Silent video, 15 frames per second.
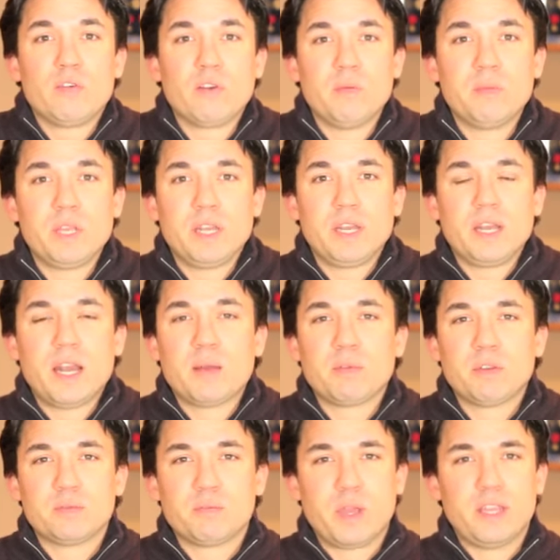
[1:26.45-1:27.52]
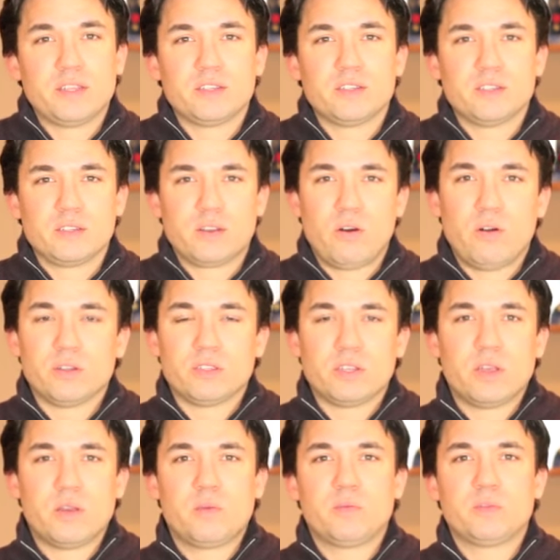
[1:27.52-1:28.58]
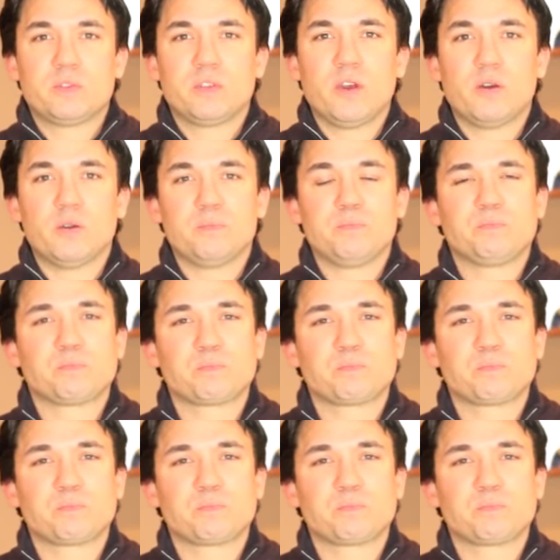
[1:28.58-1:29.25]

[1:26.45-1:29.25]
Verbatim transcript: from the Indianapolis Pacers and Colts. So